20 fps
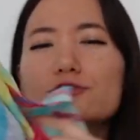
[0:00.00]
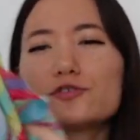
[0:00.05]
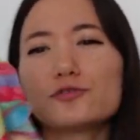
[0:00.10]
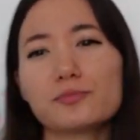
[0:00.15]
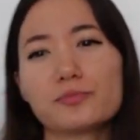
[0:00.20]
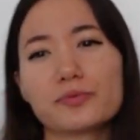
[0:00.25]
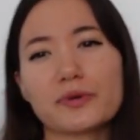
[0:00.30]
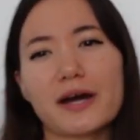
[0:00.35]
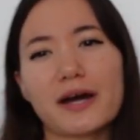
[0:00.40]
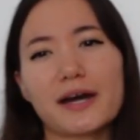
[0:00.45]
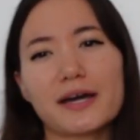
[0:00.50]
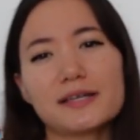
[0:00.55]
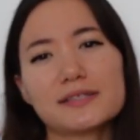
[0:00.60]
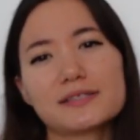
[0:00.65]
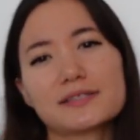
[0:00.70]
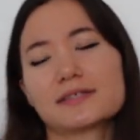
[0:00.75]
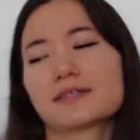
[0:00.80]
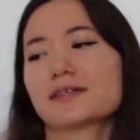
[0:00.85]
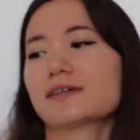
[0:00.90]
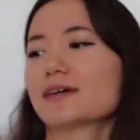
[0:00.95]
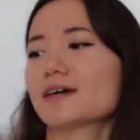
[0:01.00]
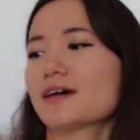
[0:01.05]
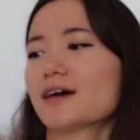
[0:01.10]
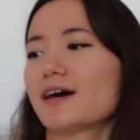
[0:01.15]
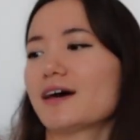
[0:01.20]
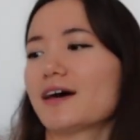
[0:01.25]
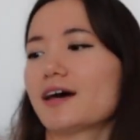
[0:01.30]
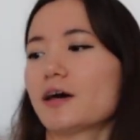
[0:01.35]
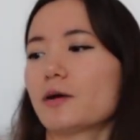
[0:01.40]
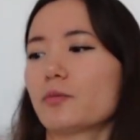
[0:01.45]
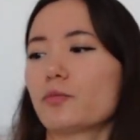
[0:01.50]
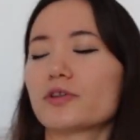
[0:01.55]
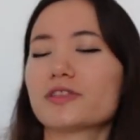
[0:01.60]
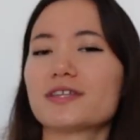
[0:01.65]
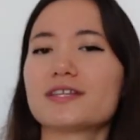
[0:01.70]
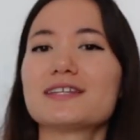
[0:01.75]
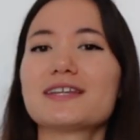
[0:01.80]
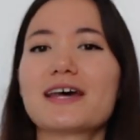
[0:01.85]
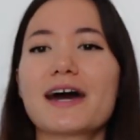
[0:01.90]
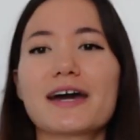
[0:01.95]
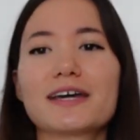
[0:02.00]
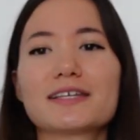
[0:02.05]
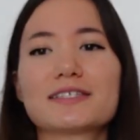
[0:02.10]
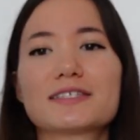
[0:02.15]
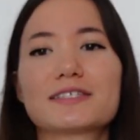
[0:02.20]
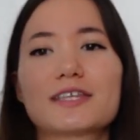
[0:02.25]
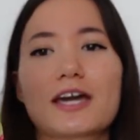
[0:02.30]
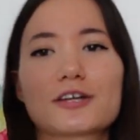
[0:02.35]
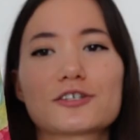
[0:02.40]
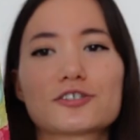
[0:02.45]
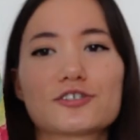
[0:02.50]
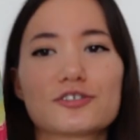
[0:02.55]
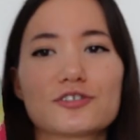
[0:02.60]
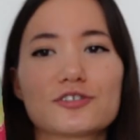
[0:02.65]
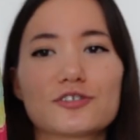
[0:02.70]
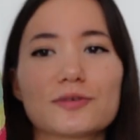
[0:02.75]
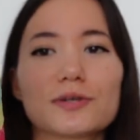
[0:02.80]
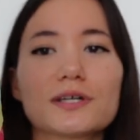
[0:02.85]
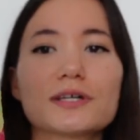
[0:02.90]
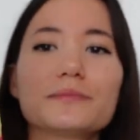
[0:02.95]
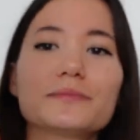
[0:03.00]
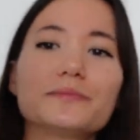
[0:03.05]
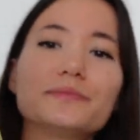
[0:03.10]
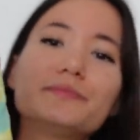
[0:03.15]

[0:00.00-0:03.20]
too bright, with a nice texture to it.